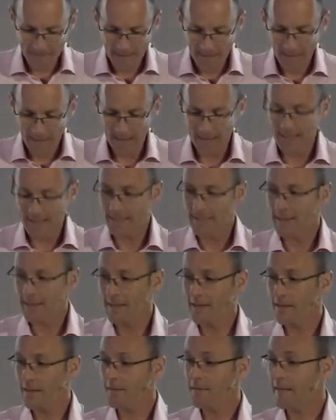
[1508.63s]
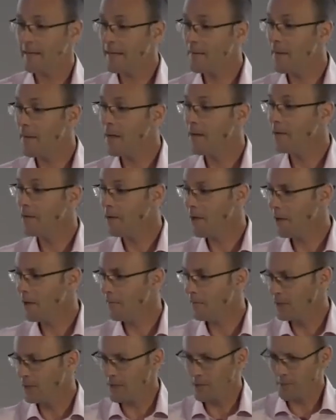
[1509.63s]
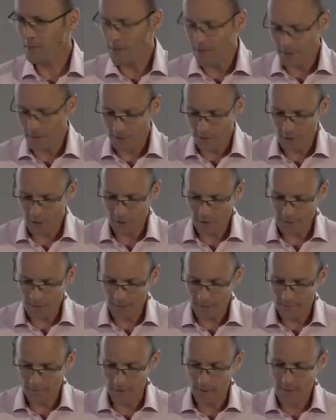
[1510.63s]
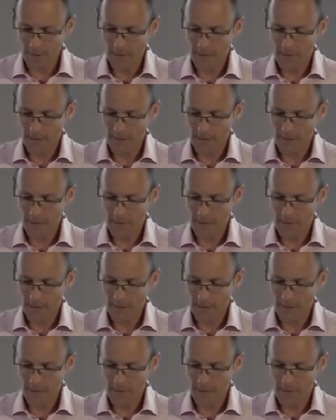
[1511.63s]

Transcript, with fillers: and uh, the email comes, because we don't use shops anymore.